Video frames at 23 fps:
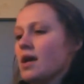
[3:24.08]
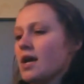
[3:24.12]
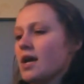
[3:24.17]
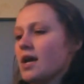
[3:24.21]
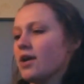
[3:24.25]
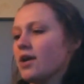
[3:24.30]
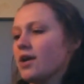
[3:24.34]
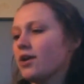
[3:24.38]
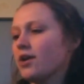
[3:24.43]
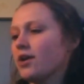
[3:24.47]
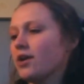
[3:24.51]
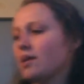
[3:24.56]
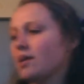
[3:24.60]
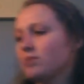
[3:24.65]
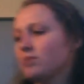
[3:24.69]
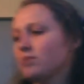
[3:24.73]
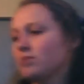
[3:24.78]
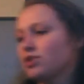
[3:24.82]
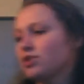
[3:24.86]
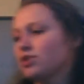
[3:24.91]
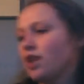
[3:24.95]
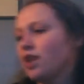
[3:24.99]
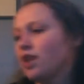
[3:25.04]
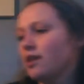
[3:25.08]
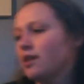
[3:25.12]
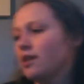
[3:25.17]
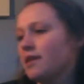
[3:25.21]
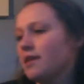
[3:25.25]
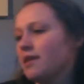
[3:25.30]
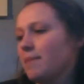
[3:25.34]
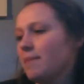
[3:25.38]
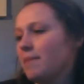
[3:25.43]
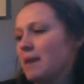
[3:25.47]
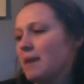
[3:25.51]
Here comes
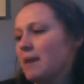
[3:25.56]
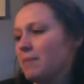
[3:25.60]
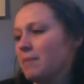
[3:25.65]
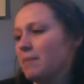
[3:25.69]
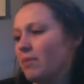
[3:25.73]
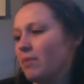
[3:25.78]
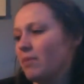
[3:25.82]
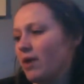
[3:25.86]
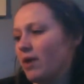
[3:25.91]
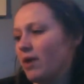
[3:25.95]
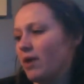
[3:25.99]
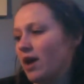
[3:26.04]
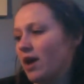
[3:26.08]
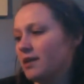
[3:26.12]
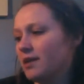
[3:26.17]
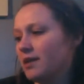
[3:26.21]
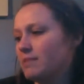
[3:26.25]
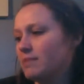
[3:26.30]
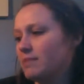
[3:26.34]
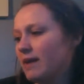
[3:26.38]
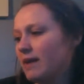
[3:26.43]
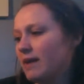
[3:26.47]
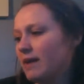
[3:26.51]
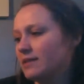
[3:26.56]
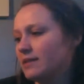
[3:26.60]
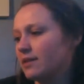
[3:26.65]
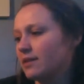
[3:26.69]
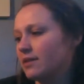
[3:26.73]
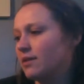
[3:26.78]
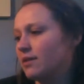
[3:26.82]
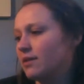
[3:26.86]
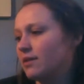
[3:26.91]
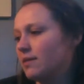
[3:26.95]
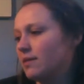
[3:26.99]
Charlie the paper boy on his
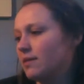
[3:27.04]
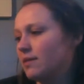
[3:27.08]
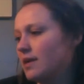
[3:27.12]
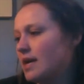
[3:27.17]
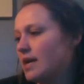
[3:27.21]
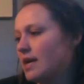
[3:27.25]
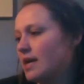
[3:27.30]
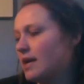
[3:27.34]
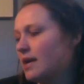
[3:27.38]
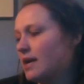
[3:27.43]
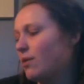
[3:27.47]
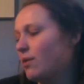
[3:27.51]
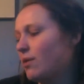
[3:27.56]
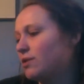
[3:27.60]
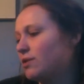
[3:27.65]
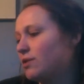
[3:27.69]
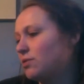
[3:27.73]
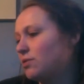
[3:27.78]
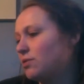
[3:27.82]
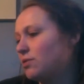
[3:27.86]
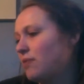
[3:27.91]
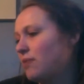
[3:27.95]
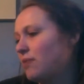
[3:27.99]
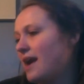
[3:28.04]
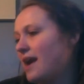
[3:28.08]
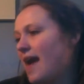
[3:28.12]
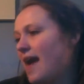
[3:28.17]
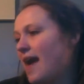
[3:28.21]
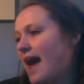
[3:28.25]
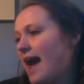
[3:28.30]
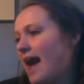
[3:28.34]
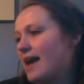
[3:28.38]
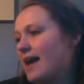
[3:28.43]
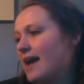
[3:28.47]
bicycle. He wears a red
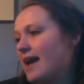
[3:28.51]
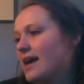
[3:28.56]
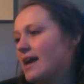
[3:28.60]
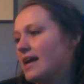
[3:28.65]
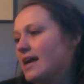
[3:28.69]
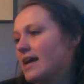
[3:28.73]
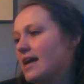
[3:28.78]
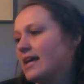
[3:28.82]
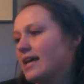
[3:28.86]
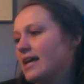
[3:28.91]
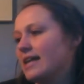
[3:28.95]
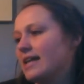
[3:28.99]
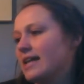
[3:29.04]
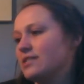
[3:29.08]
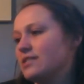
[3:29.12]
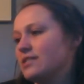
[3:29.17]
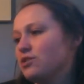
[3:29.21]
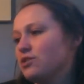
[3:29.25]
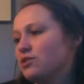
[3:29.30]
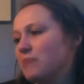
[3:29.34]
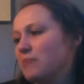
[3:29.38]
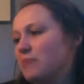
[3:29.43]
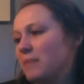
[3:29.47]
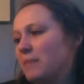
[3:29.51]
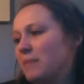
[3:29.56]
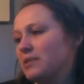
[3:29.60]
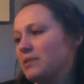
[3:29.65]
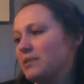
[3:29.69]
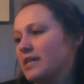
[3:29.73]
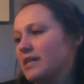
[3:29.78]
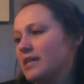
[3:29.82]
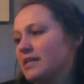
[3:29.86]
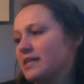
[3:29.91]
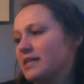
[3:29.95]
hat. He has
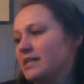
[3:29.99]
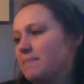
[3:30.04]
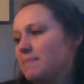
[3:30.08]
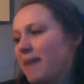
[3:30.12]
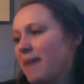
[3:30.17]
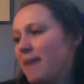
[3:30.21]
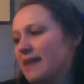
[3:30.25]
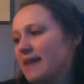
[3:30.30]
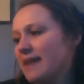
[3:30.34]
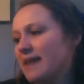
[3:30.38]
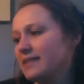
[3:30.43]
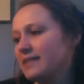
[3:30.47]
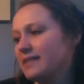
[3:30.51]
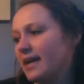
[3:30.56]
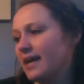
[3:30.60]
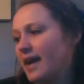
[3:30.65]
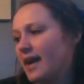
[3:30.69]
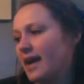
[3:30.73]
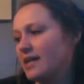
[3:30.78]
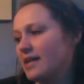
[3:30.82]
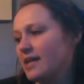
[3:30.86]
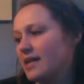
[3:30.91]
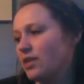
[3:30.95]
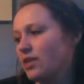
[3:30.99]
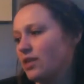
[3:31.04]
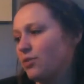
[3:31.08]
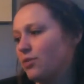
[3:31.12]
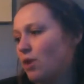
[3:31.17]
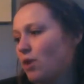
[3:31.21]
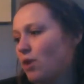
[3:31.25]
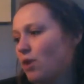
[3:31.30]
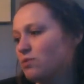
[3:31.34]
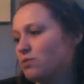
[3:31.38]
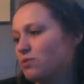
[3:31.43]
newspapers in his basket, and he
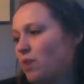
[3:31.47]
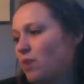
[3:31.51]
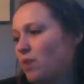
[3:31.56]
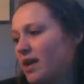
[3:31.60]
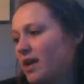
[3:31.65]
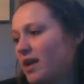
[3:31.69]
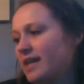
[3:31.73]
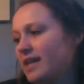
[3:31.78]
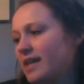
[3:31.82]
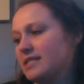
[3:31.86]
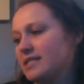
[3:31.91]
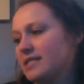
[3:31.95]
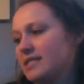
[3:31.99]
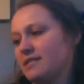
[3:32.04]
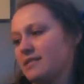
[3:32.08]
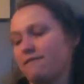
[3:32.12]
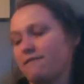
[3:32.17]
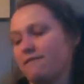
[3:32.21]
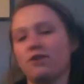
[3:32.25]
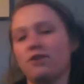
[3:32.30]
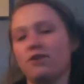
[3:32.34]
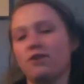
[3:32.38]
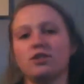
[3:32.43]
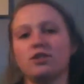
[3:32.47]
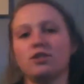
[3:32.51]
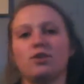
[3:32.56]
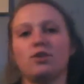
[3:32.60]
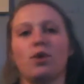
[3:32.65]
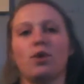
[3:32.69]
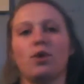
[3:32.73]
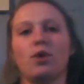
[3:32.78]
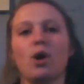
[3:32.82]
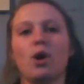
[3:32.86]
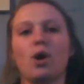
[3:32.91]
throws one against the front
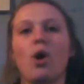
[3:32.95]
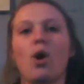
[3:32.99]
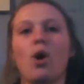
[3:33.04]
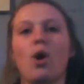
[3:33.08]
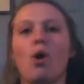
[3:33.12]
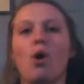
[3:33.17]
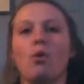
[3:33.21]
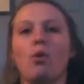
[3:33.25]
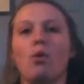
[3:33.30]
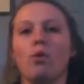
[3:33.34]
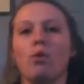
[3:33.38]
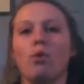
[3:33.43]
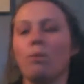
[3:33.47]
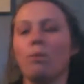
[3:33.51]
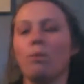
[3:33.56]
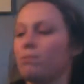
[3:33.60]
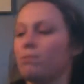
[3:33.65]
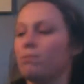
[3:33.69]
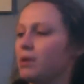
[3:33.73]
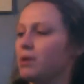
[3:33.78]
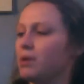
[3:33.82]
door. Whoomp!